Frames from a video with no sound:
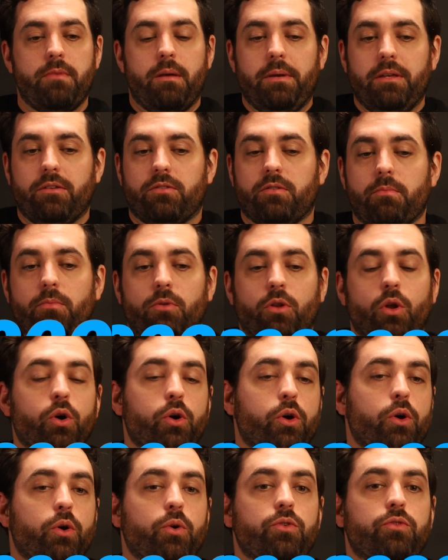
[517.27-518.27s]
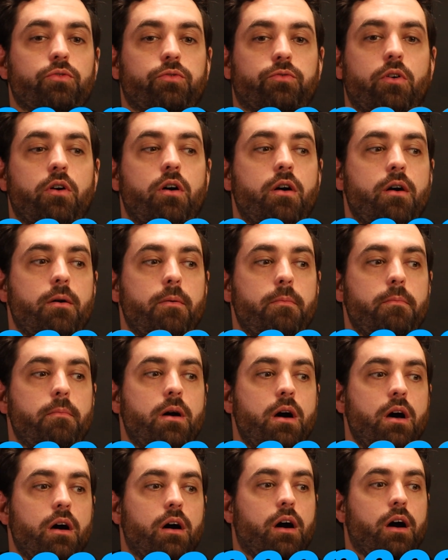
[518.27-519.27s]
maybe some logos from
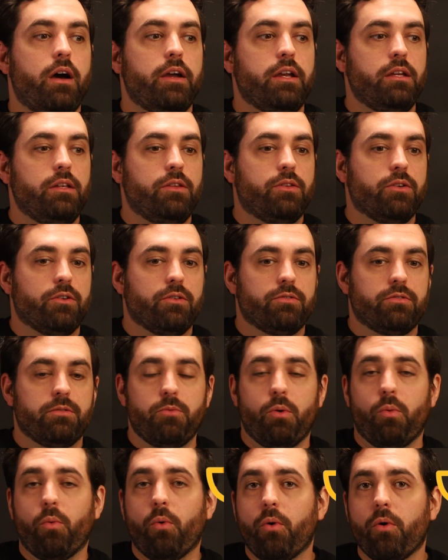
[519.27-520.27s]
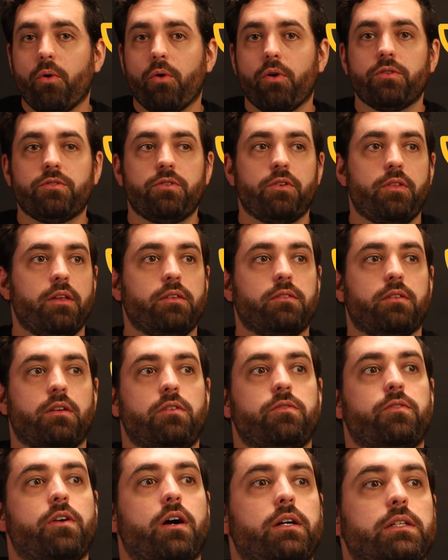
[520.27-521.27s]
uh, either some awards or things that
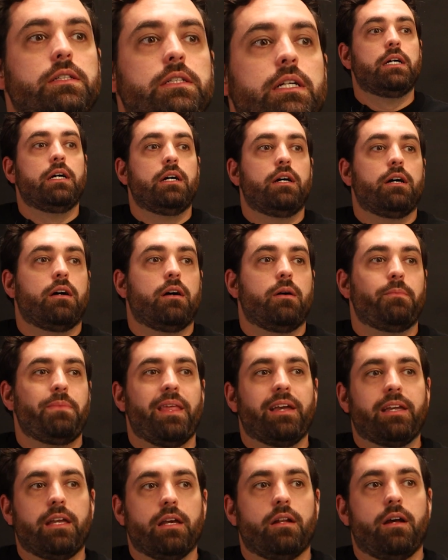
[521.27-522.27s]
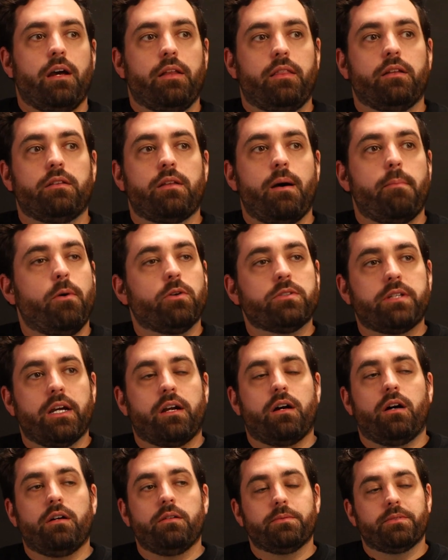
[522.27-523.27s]
you've gotten. Um, again, I think that
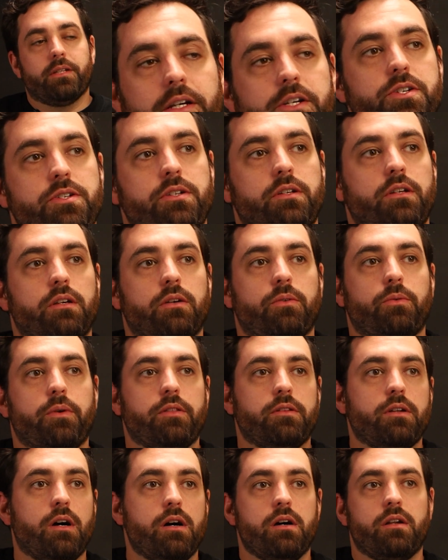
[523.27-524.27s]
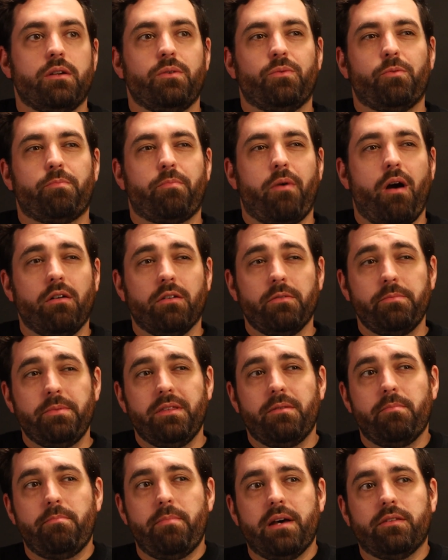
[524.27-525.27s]
multi-column section here with Dawn would probably be
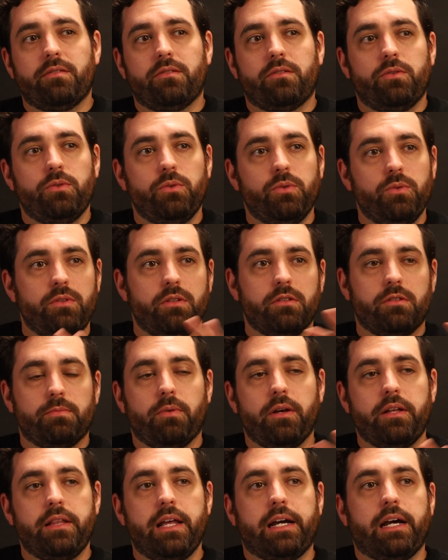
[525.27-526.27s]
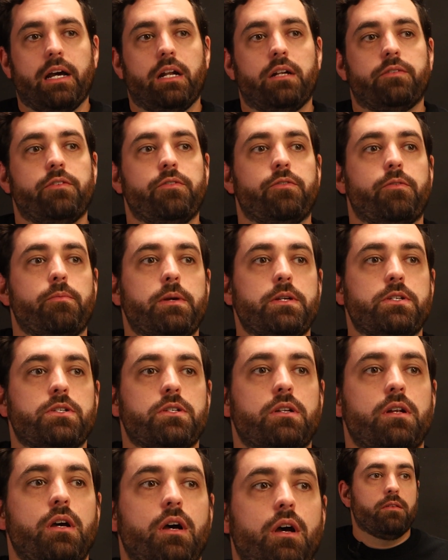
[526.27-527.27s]
the best to display that kind of
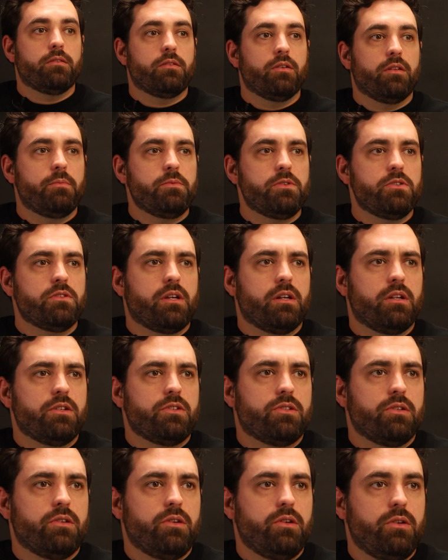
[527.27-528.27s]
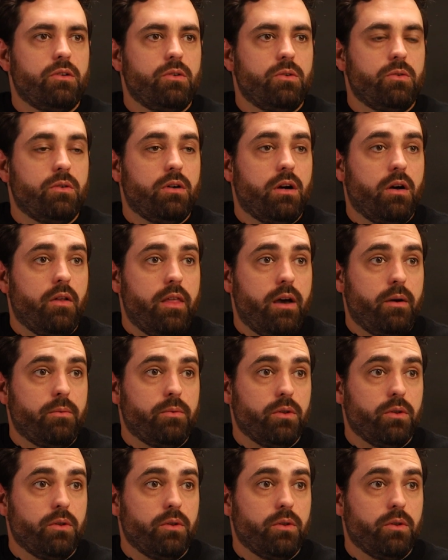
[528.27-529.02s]
information. So let me just kind of show you how that